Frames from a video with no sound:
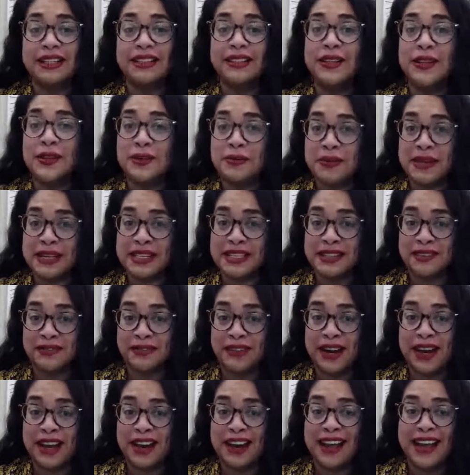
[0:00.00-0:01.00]
a little bit
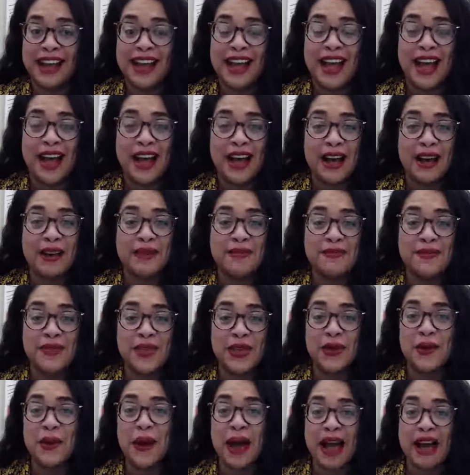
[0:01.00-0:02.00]
different.
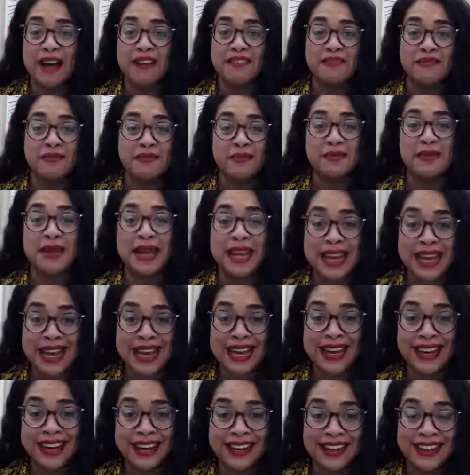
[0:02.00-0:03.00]
You have
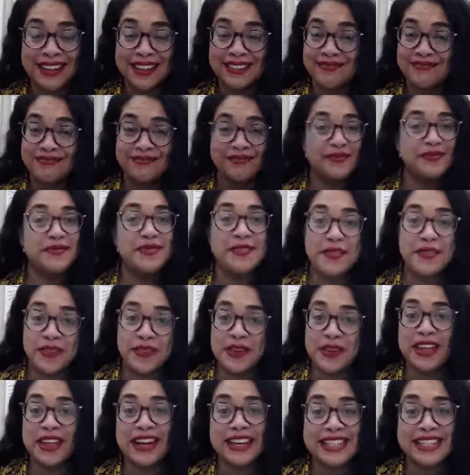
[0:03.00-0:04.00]
me for
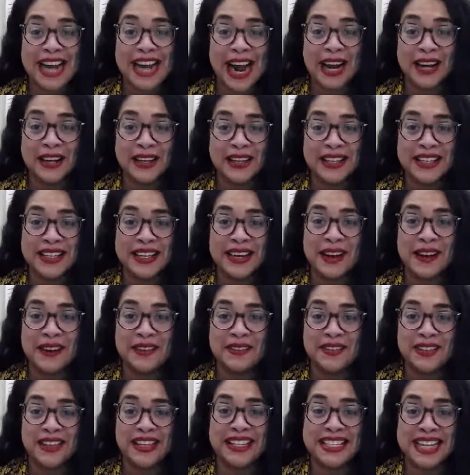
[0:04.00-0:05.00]
the entirety
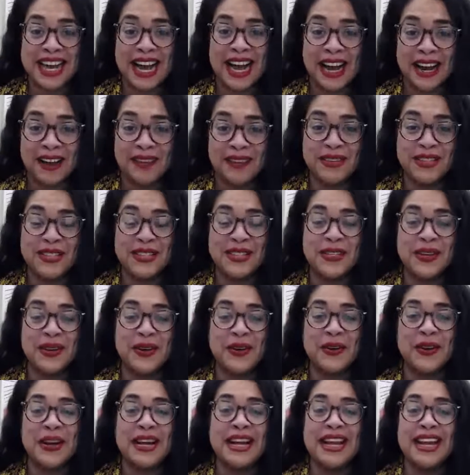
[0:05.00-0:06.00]
of the time. And
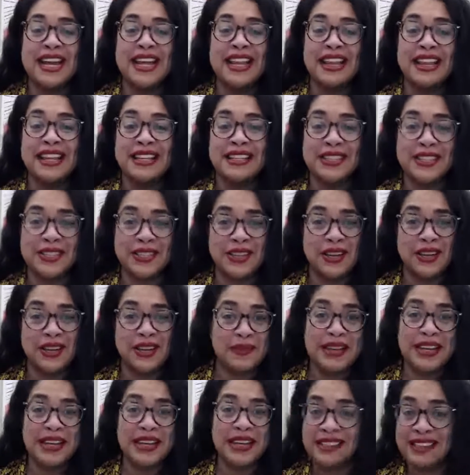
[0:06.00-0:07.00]
so this is going to
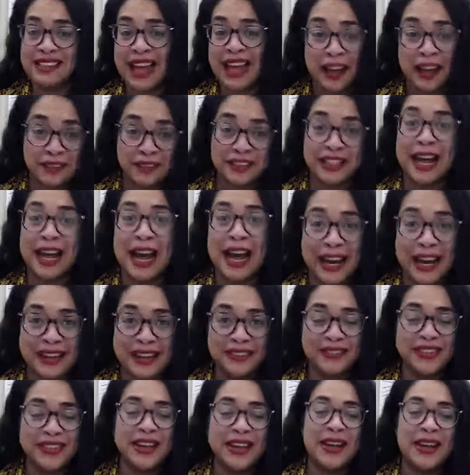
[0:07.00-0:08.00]
be
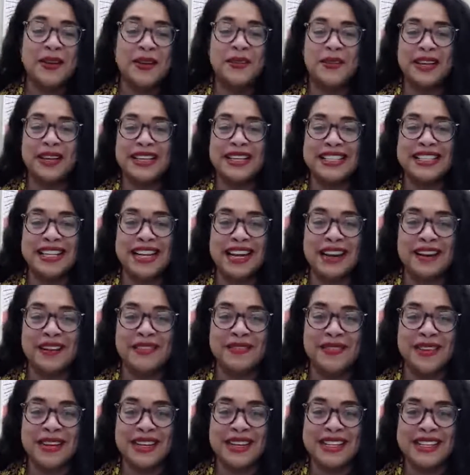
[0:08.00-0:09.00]
live, which
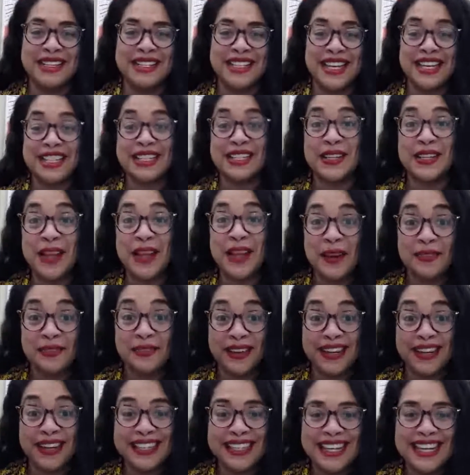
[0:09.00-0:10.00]
is a lot of
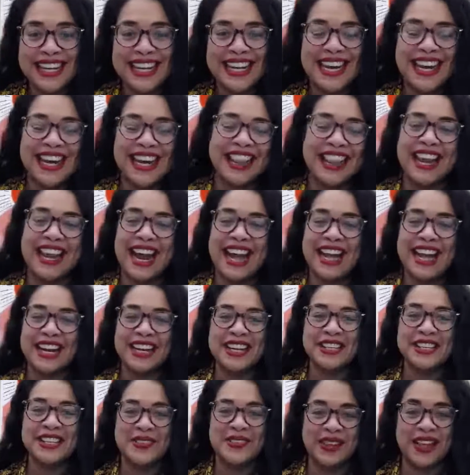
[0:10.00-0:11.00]
fun that I get
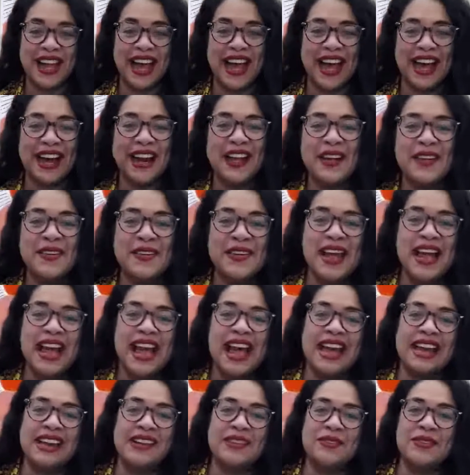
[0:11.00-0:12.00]
to do that.
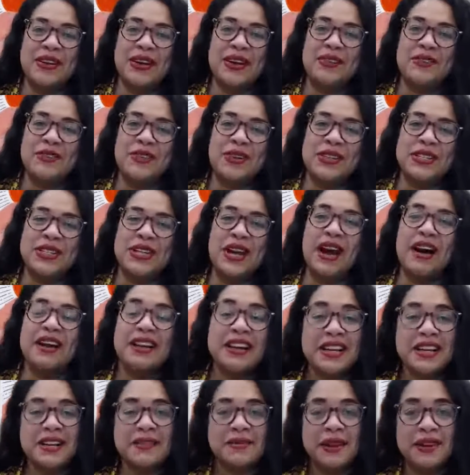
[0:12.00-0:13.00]
And what we're
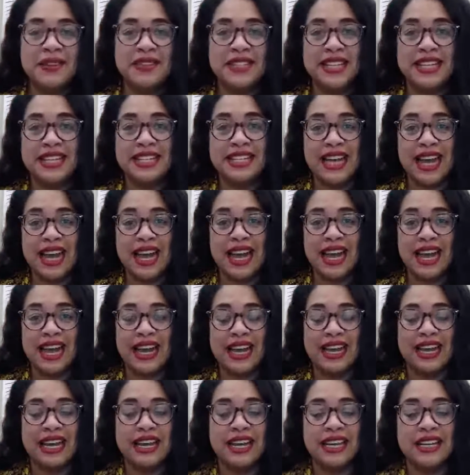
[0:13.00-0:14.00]
talking about today
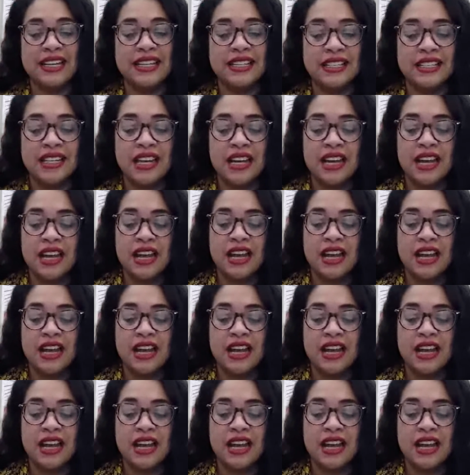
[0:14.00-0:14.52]
is